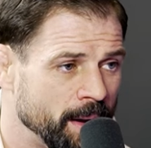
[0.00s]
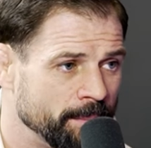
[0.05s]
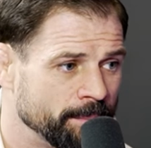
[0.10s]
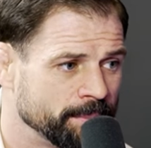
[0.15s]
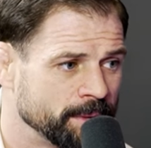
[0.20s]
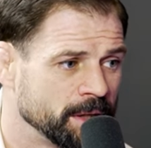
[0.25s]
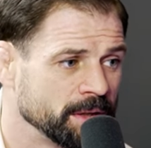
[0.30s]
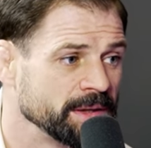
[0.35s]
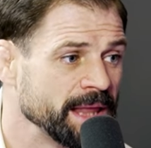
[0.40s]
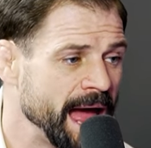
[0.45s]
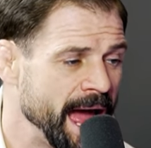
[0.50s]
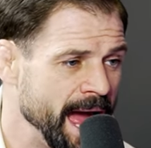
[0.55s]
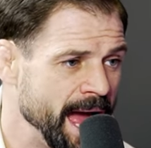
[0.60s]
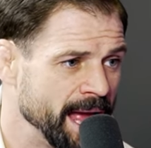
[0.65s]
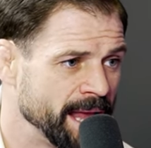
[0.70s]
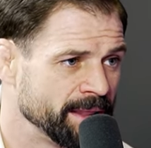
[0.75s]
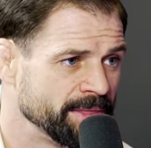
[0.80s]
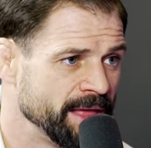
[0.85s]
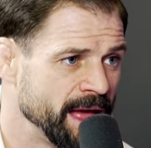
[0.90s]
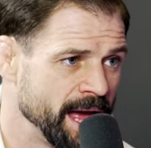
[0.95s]
I'm
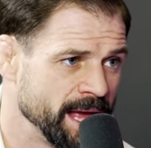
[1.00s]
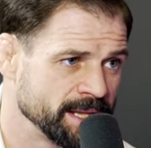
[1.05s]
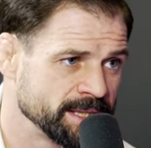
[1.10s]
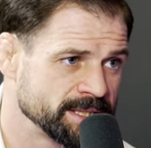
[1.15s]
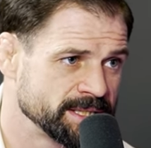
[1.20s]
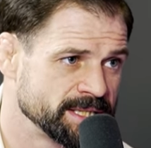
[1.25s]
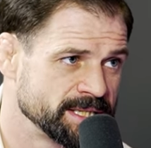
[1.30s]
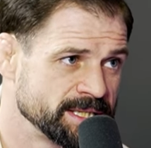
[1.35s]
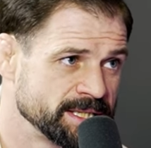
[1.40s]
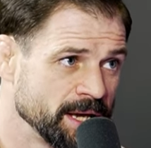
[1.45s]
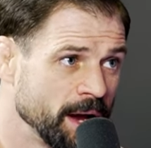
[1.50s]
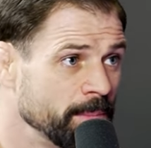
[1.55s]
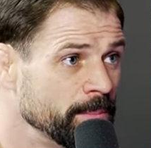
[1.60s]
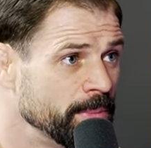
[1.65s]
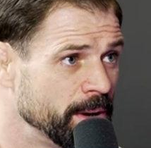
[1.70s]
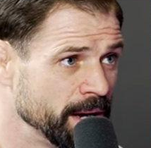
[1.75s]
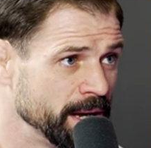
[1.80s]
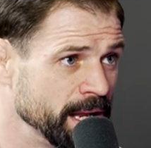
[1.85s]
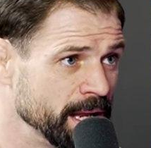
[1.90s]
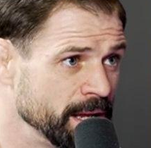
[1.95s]
glad that
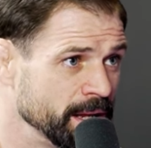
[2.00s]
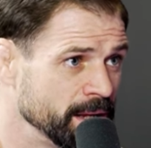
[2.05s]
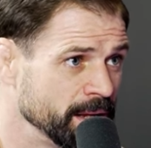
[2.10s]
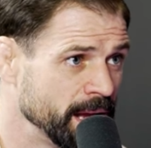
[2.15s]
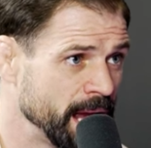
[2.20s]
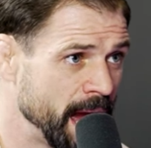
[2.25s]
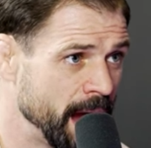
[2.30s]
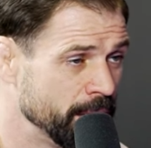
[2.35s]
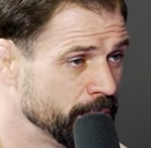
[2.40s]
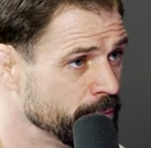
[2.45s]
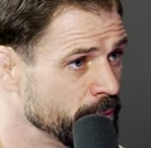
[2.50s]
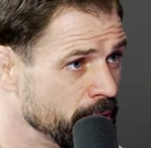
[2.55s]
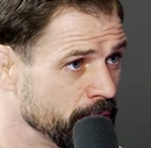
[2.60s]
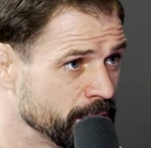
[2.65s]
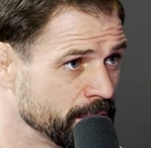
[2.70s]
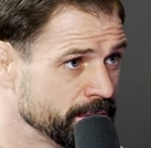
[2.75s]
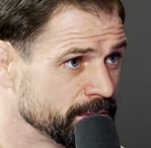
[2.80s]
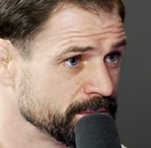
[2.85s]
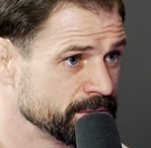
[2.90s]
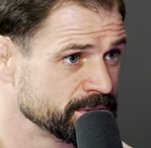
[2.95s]
somebody at
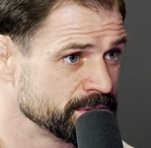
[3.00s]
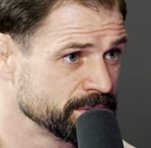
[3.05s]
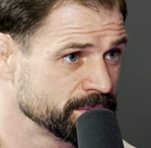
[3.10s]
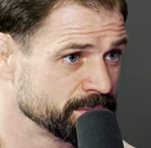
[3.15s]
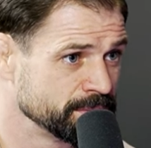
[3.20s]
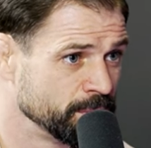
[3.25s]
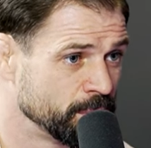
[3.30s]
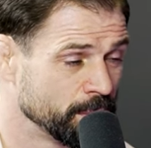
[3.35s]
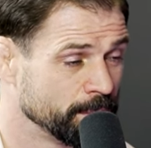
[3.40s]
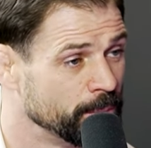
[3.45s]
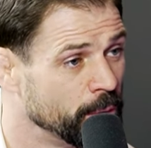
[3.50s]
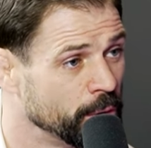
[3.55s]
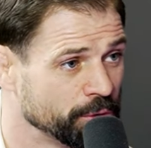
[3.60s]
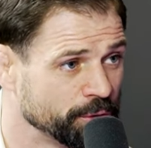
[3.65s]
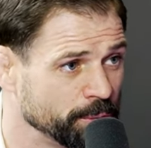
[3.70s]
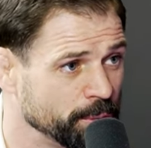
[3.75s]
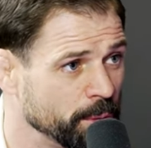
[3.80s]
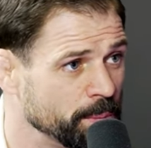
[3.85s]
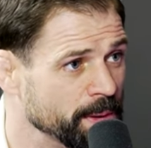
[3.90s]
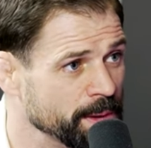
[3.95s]
Rutgers or
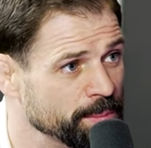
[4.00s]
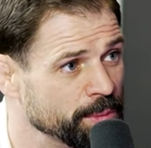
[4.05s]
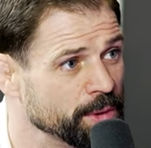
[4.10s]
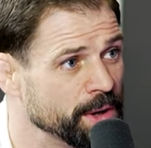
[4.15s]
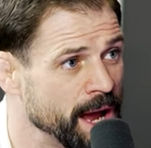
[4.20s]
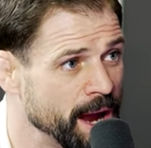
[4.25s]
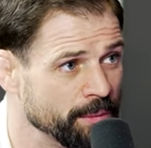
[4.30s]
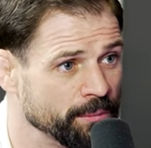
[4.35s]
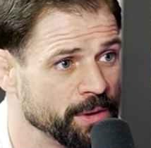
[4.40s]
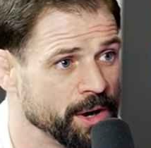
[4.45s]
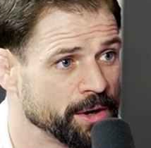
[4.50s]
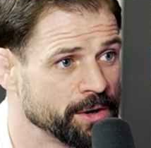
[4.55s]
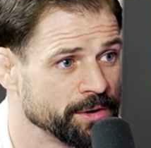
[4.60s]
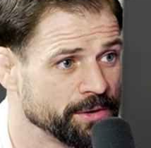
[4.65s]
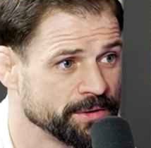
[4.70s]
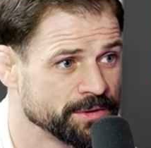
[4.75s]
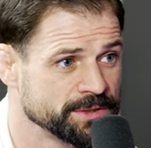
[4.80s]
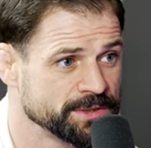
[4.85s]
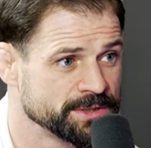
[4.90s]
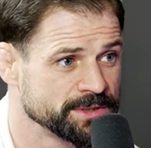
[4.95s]
multiple people at
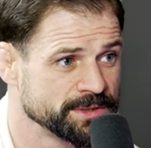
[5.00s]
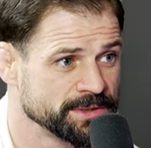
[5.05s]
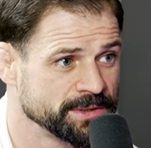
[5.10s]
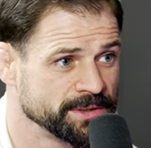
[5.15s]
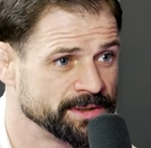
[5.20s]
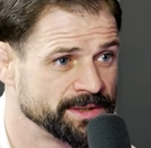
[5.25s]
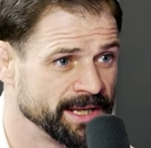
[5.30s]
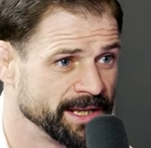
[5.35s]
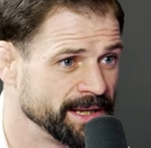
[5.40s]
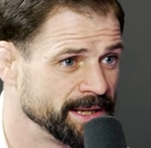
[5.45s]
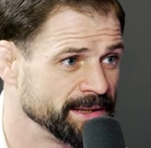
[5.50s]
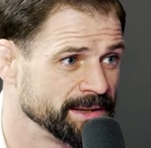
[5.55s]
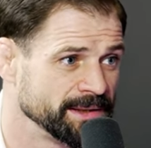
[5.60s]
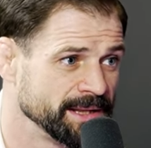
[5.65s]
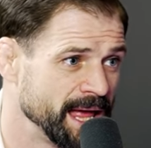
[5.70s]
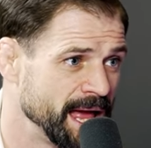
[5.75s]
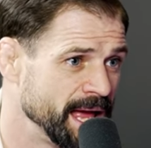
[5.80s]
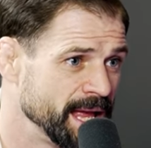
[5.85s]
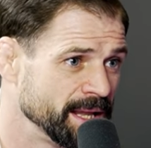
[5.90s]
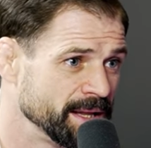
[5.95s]
Rutgers didn't
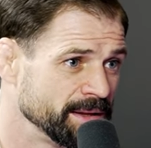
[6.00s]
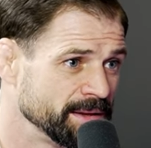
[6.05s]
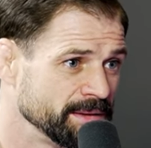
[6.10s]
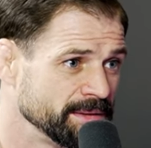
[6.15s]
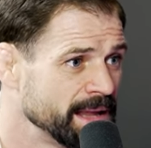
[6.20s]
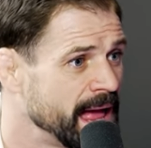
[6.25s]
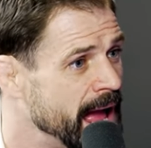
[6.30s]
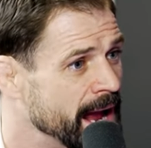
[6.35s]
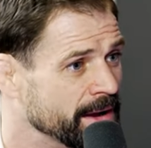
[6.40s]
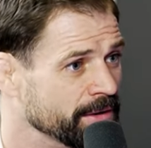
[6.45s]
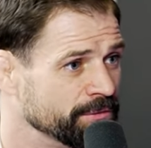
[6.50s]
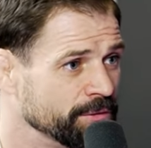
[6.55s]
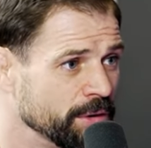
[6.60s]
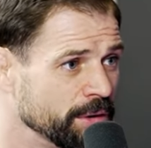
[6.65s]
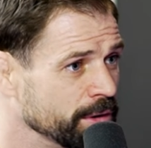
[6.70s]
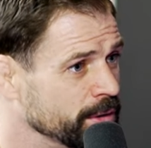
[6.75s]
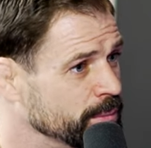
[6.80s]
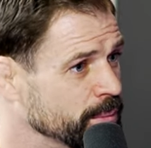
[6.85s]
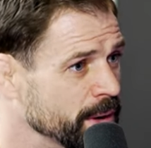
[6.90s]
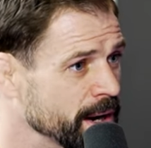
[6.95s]
let lack of
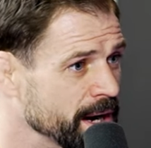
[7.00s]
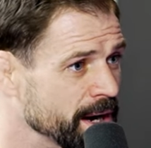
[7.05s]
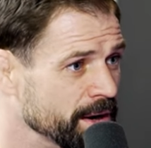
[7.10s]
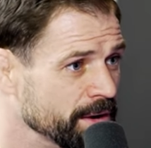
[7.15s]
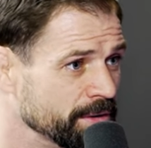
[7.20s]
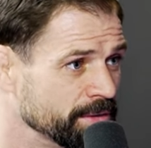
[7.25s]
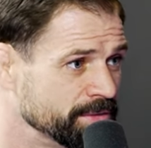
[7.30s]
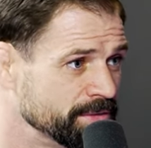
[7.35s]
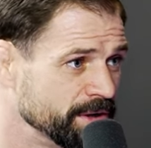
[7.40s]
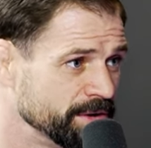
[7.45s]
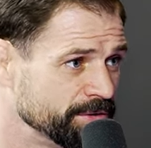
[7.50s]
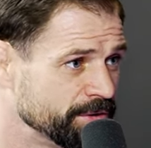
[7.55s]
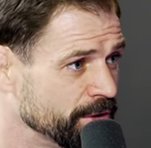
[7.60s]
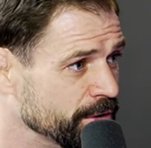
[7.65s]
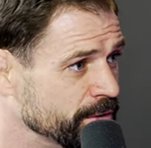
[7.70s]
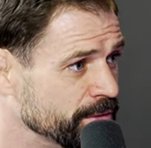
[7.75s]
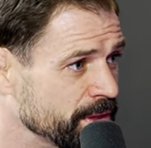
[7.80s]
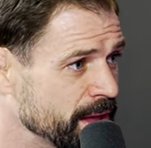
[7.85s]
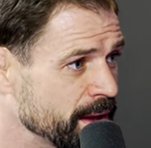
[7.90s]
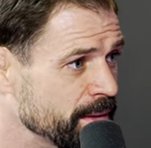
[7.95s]
hardware
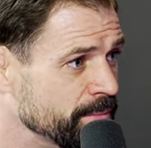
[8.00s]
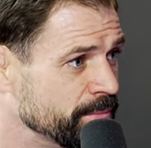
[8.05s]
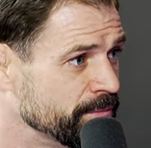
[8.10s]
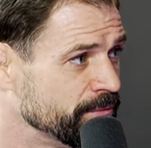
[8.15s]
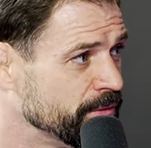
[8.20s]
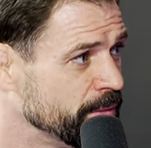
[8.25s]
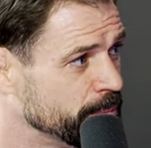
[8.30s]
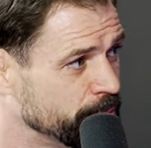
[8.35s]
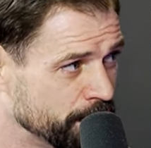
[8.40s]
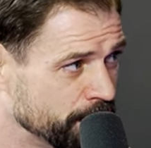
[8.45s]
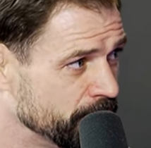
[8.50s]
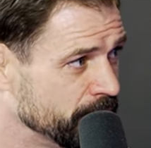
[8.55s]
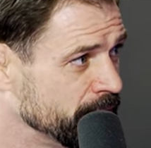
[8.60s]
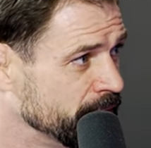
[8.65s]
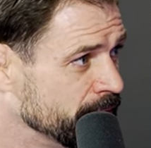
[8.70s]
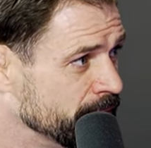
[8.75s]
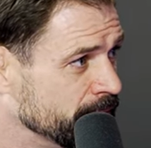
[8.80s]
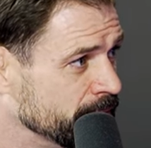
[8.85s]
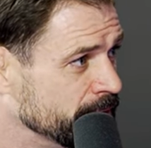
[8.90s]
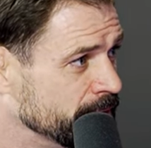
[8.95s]
deter them from
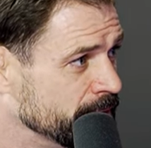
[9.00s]
Goody.